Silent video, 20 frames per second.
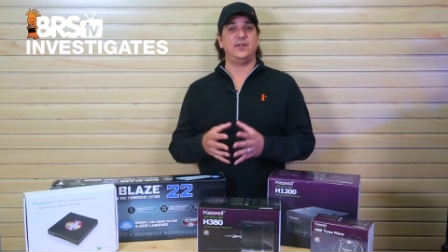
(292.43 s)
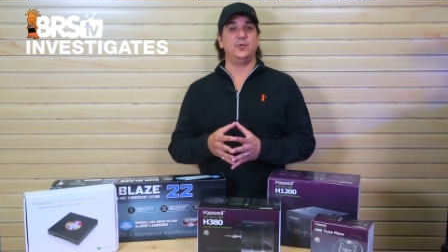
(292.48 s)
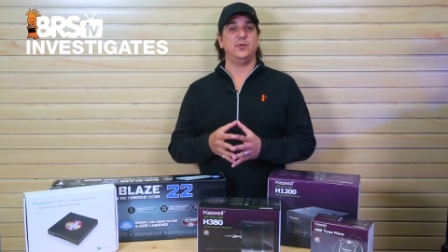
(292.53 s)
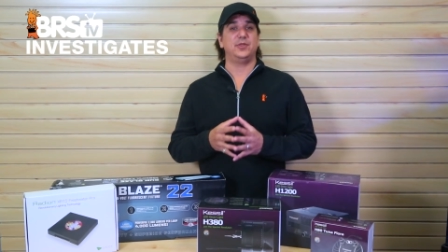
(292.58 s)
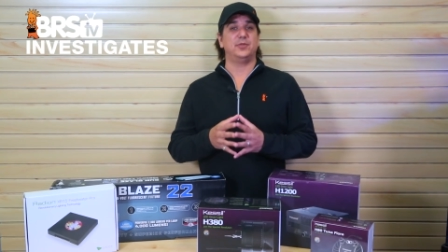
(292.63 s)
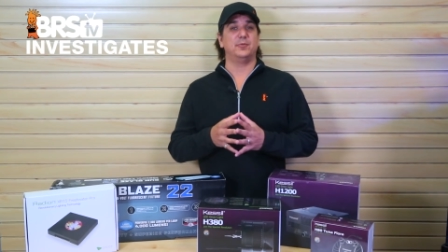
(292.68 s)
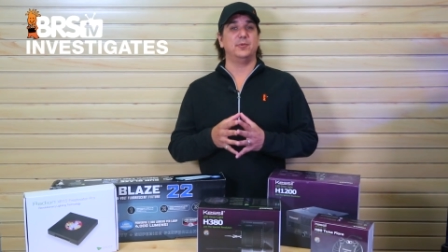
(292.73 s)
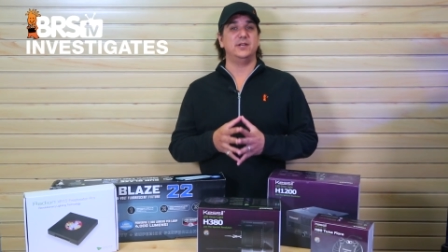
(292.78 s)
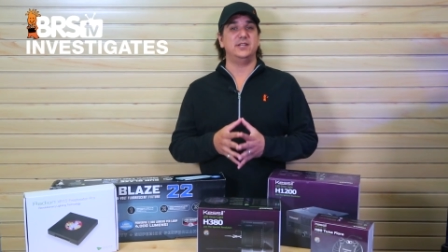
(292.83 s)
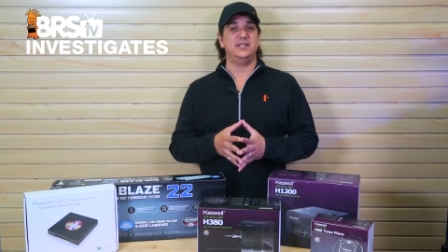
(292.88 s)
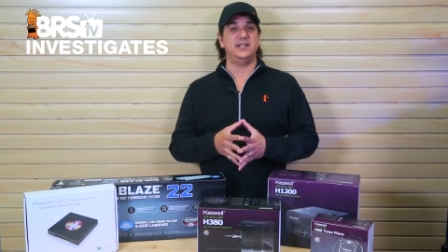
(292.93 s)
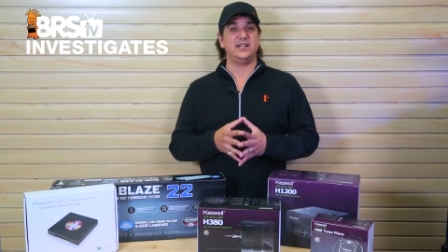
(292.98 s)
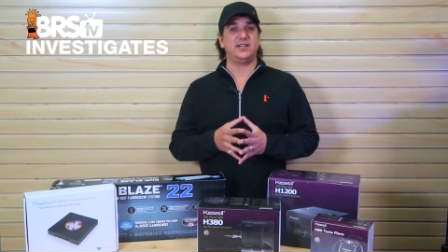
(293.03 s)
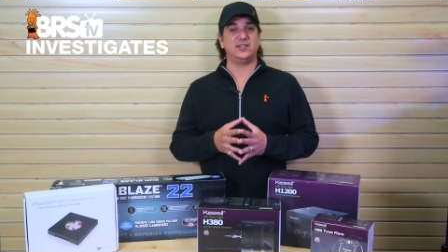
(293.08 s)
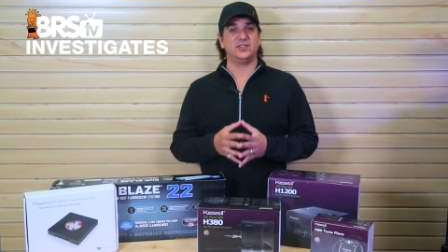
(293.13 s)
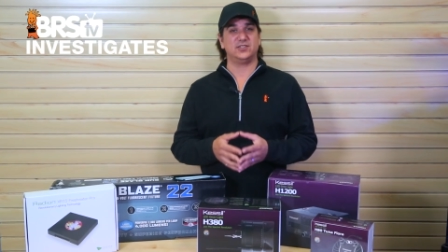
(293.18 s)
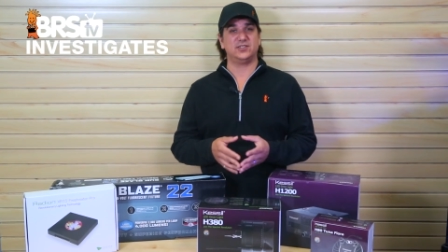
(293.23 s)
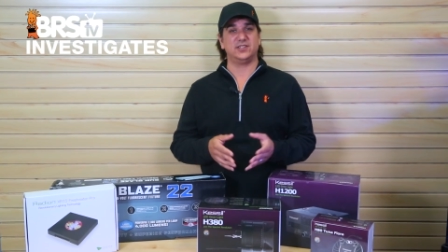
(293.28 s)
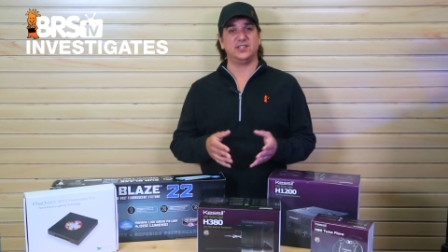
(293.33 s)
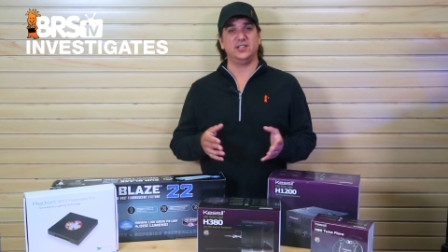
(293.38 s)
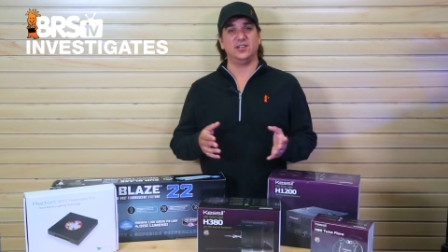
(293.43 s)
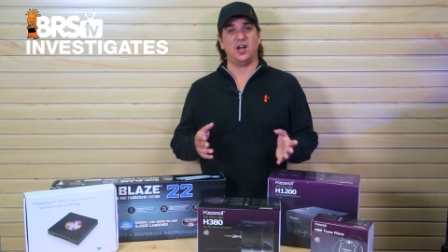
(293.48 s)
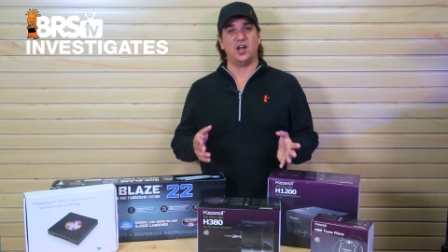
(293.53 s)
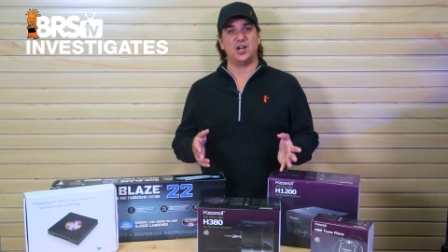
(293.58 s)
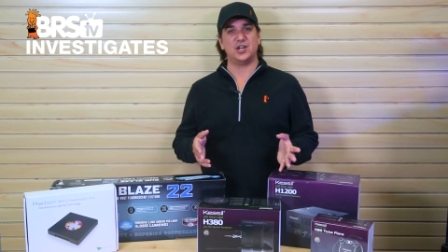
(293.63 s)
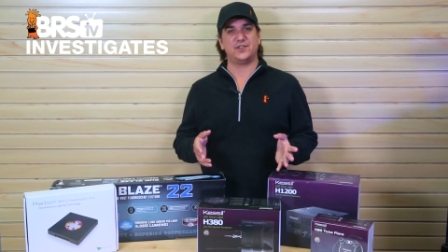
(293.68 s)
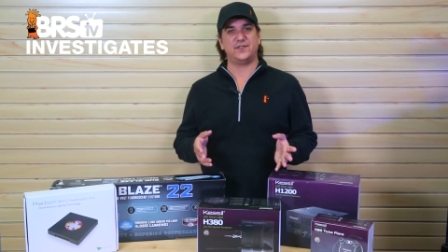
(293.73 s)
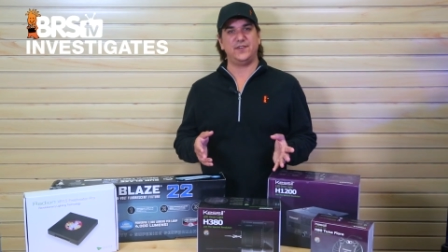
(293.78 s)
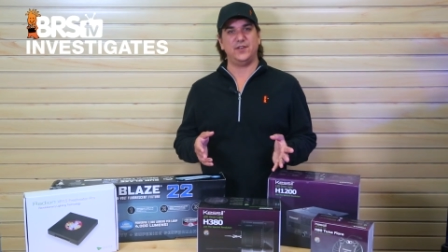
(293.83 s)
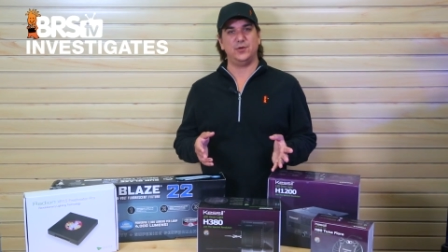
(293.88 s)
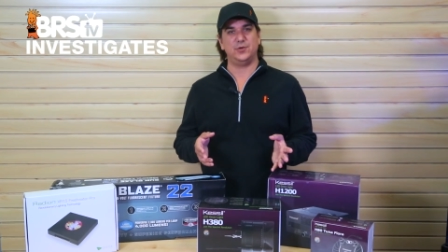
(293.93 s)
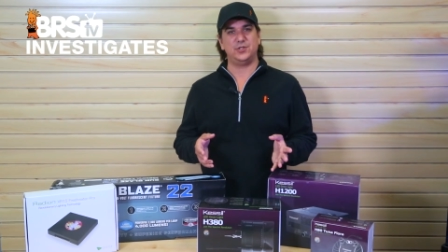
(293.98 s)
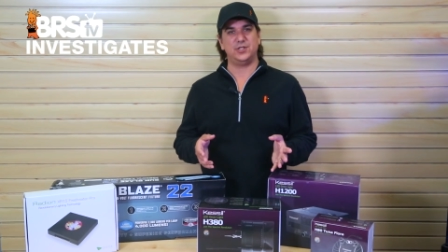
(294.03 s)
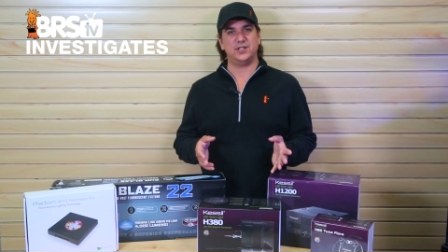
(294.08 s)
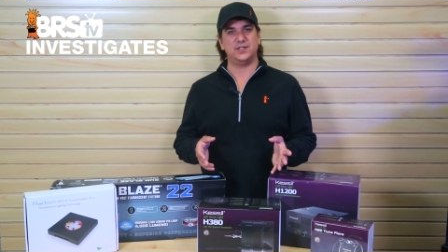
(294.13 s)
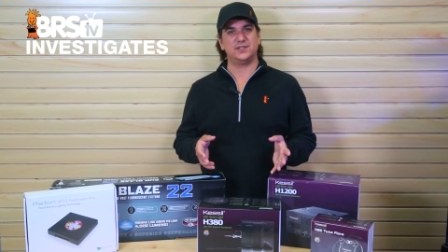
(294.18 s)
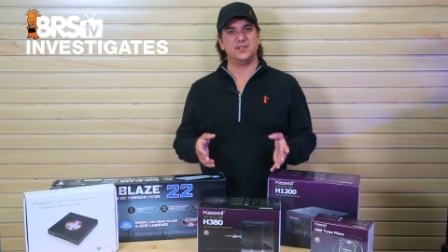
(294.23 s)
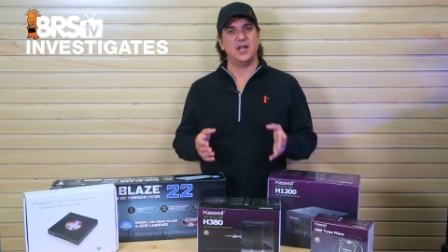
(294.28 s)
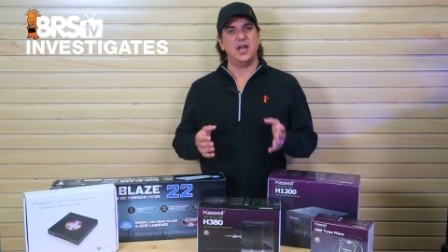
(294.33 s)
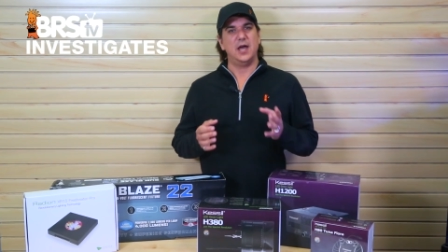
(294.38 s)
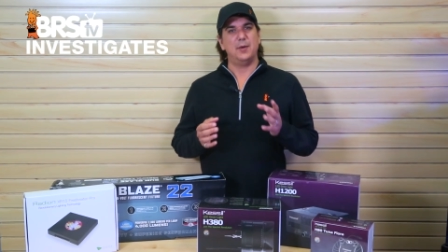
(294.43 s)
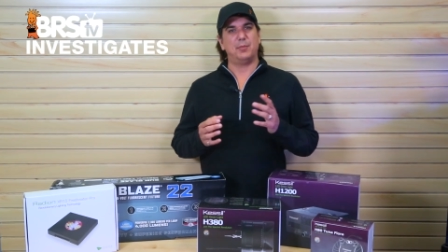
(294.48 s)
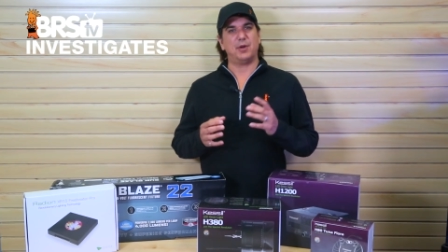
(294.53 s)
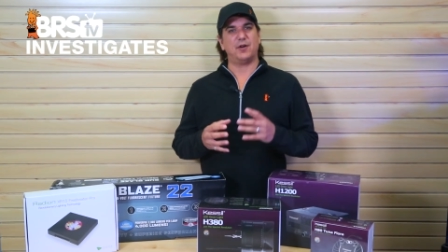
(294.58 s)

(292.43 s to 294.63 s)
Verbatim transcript: you with ridiculously large fuges,